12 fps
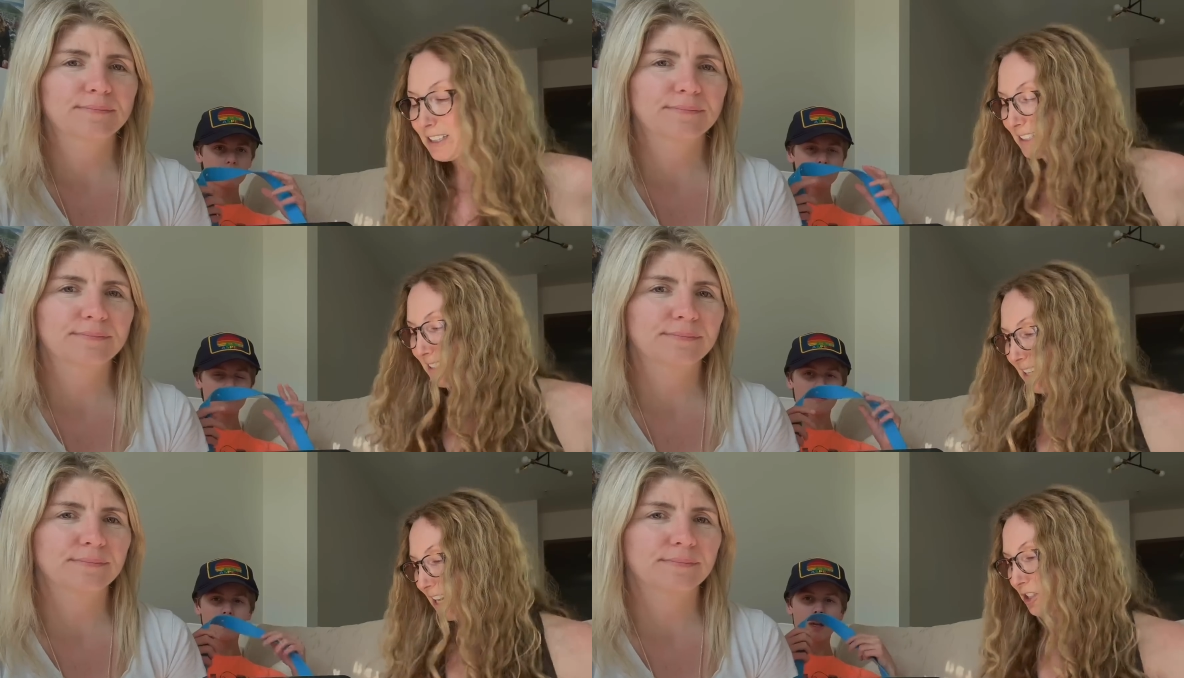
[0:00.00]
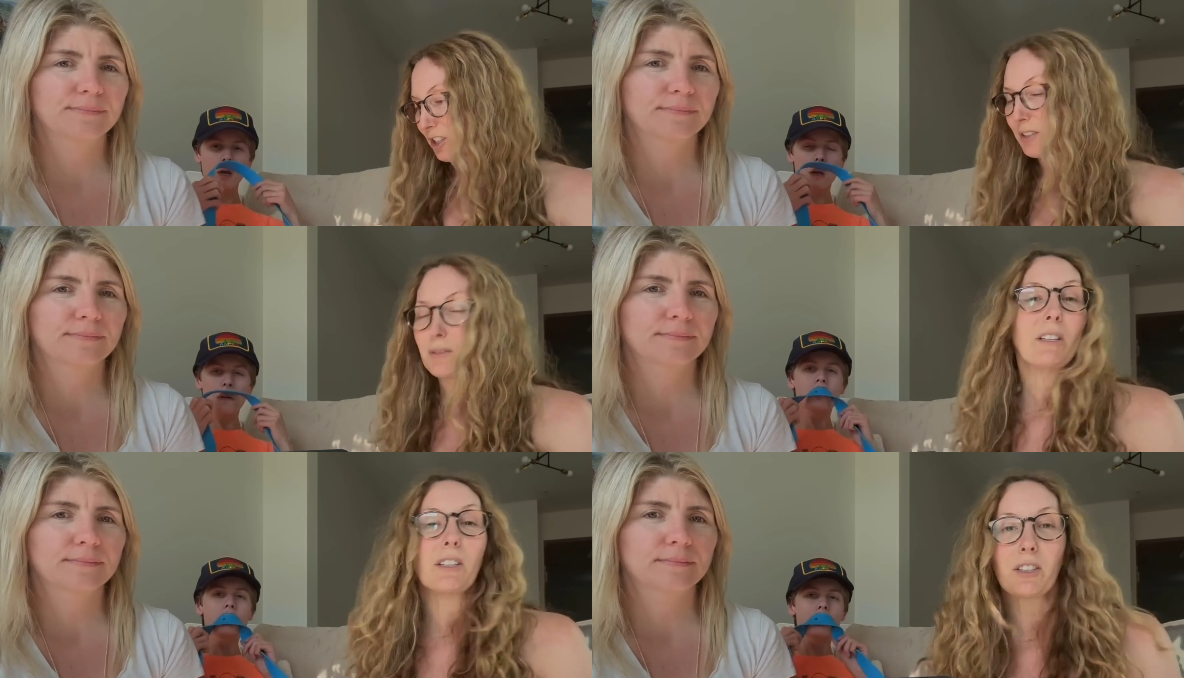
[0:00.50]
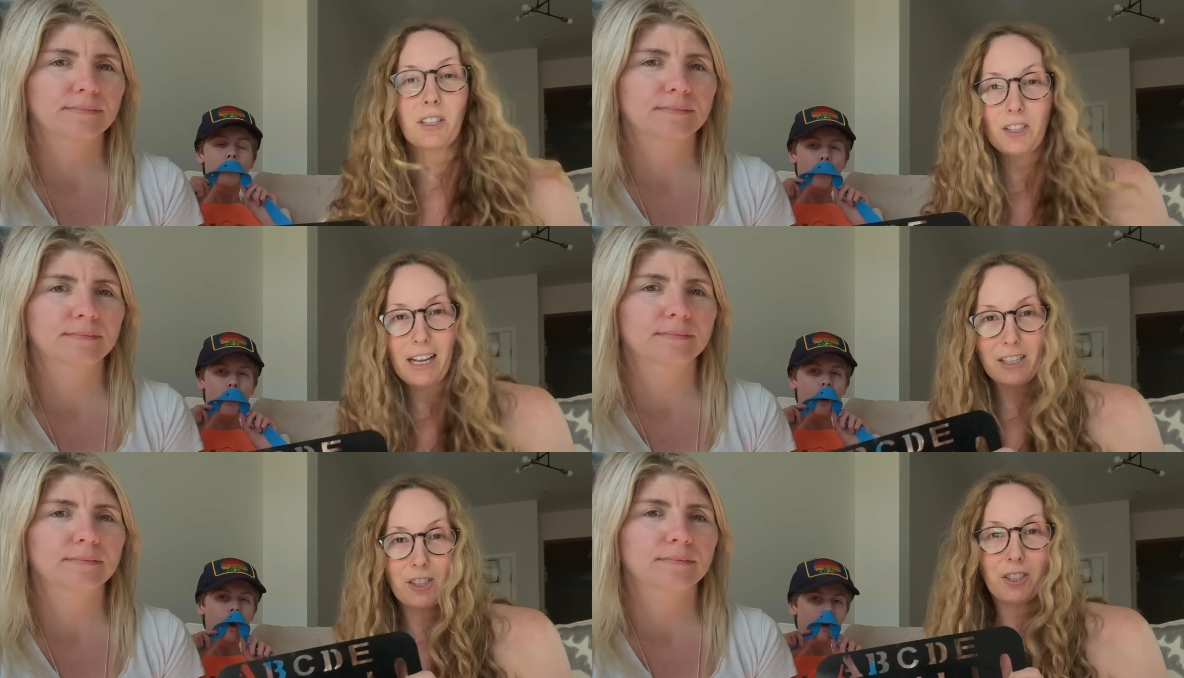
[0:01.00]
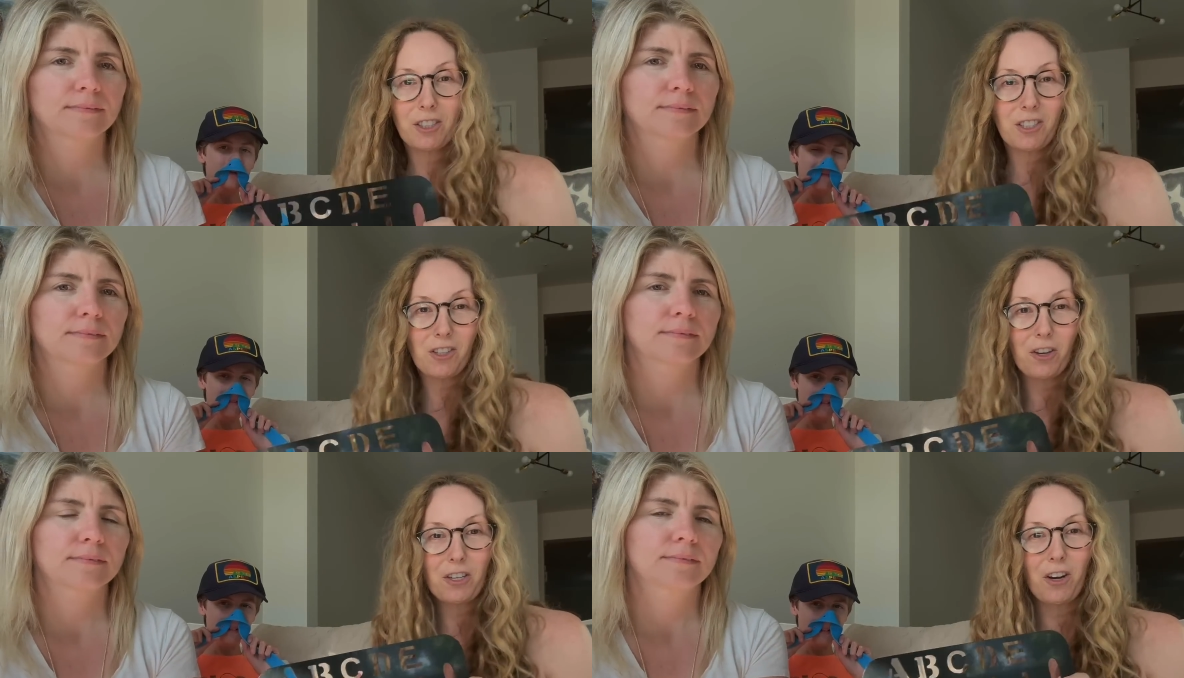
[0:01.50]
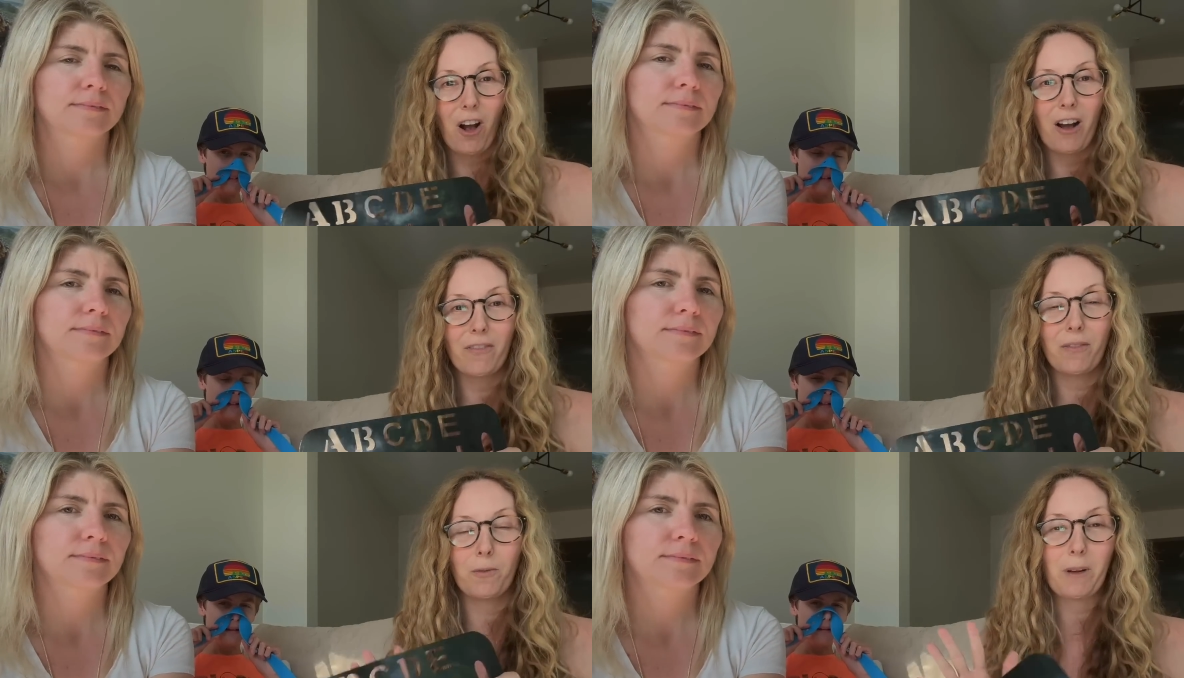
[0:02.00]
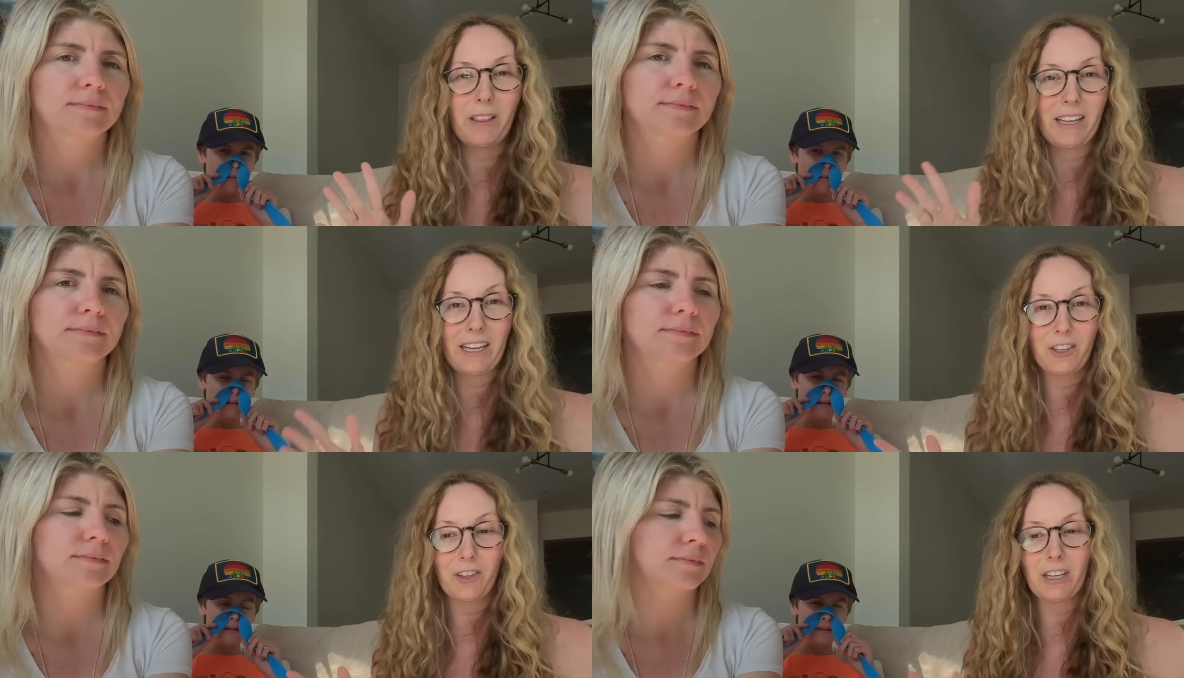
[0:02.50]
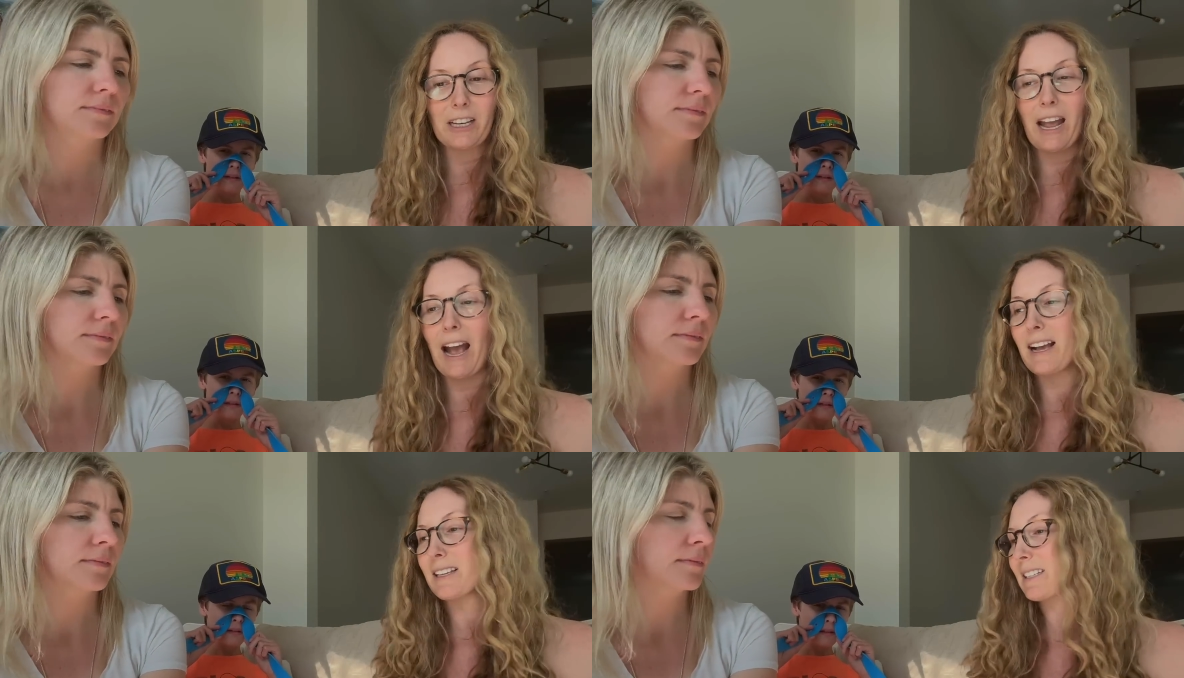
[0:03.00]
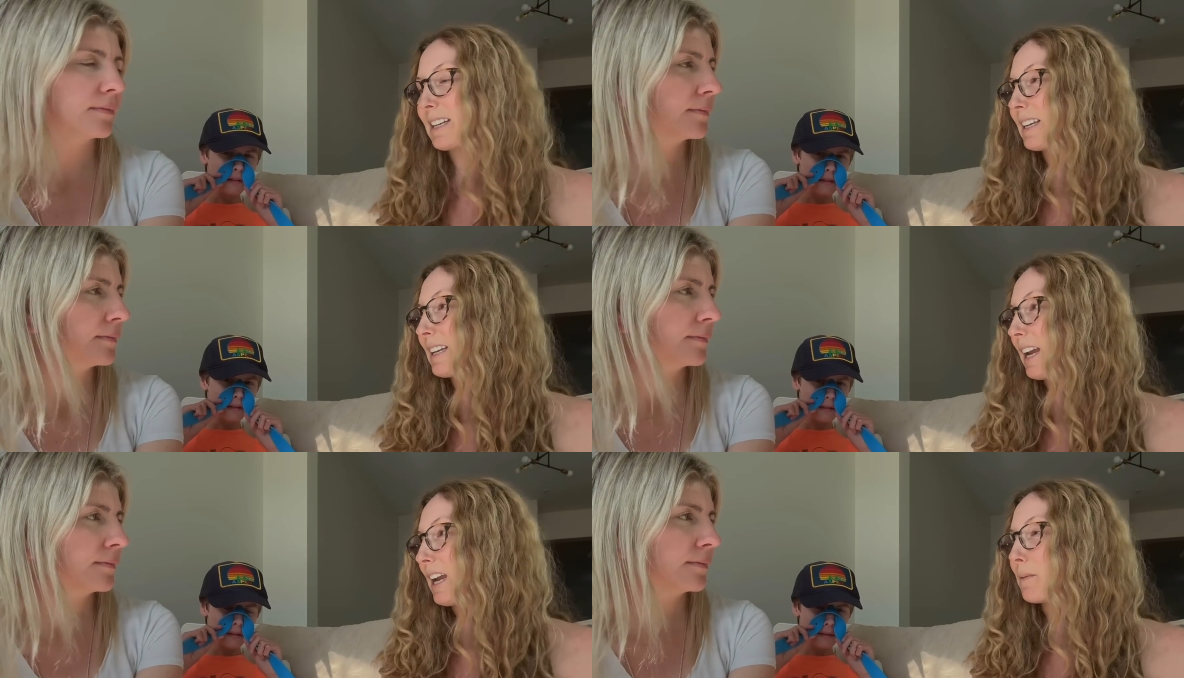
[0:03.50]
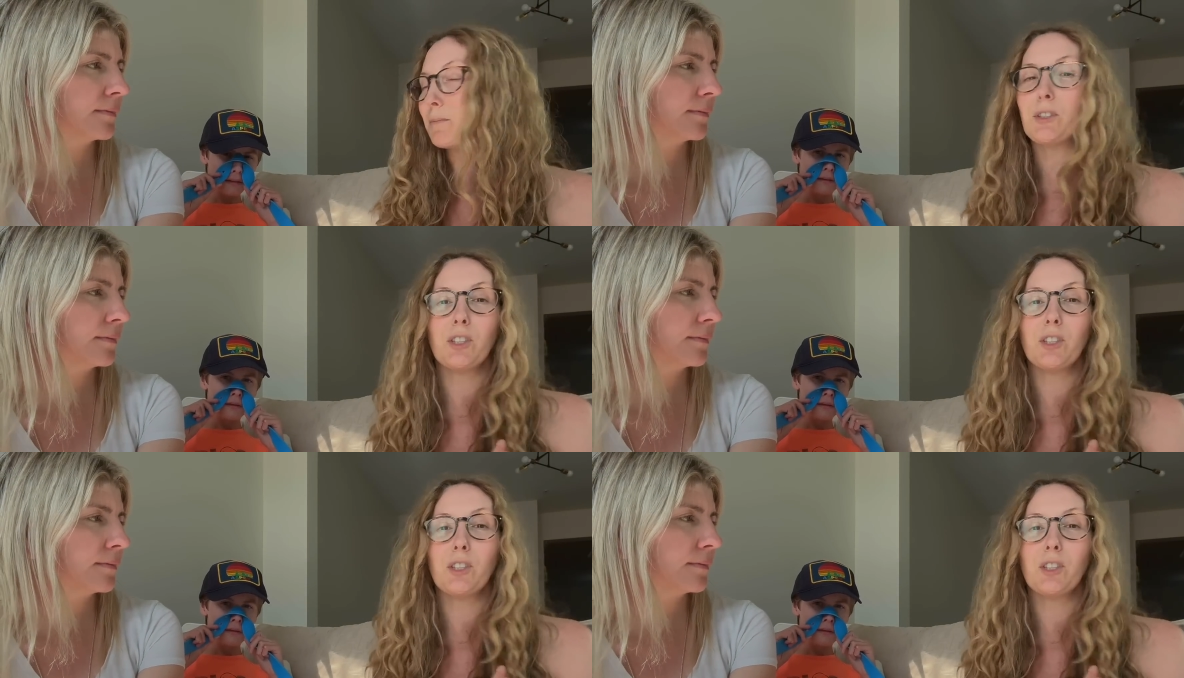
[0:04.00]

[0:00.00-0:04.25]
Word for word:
Speaker 1: the session, the session started off with Ingrid asking Gabe,